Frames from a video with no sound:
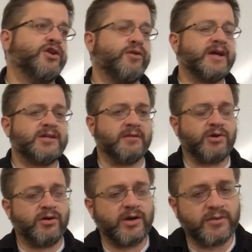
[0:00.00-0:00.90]
direction I'm
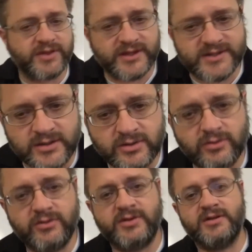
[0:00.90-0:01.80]
going with this
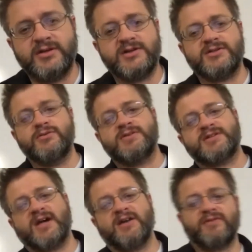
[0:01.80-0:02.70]
new
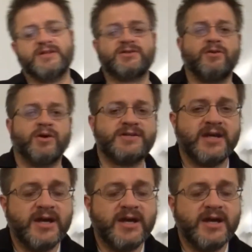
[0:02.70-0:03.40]
design for this course.